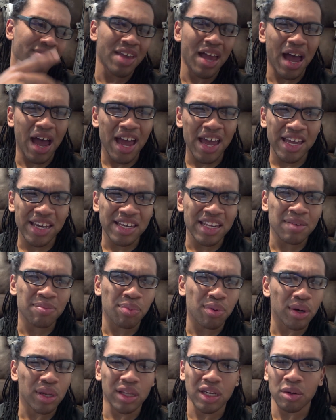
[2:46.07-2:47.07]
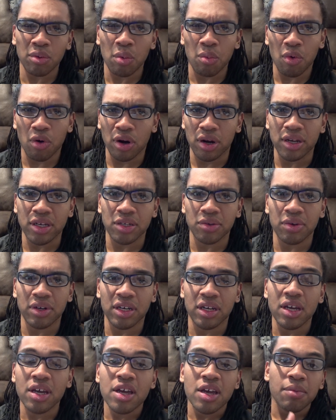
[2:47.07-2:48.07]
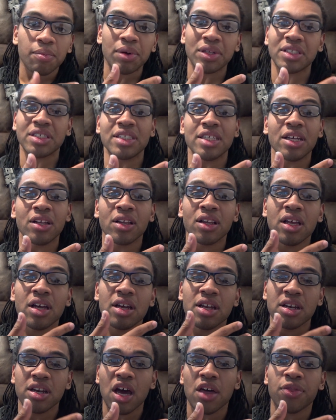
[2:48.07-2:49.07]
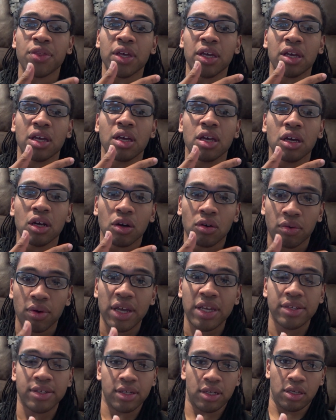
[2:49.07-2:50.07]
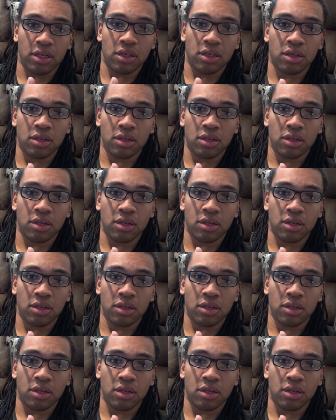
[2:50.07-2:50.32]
I did put a little bit more into it, but still nothing crazy.